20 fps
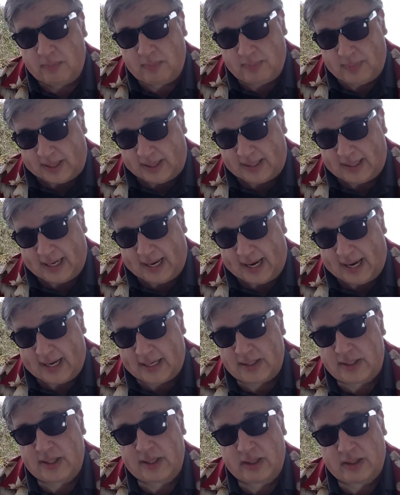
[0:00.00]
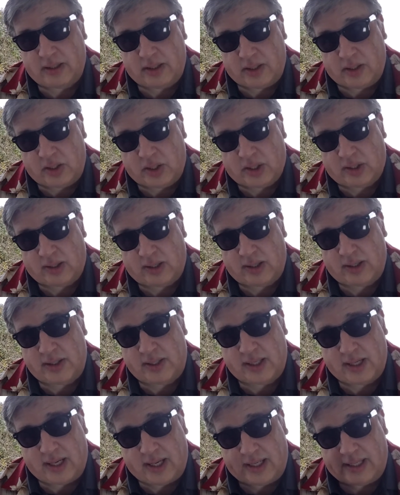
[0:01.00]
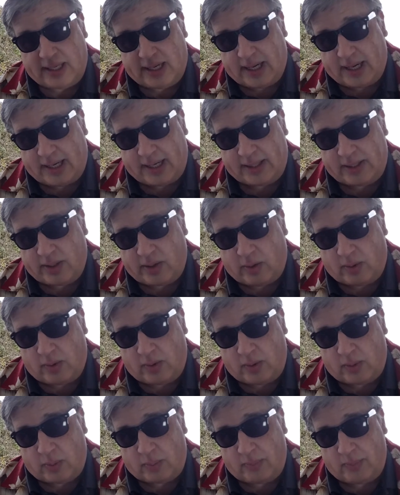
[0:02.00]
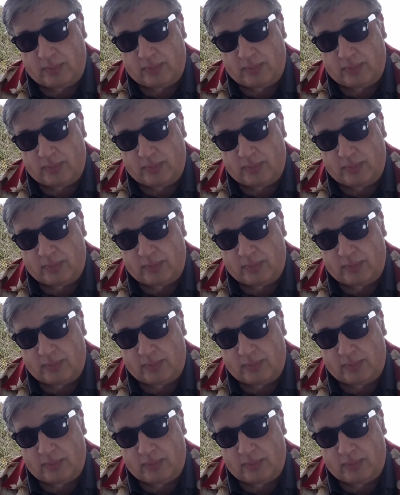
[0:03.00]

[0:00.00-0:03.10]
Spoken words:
make gas, insurance, and then I get to go home.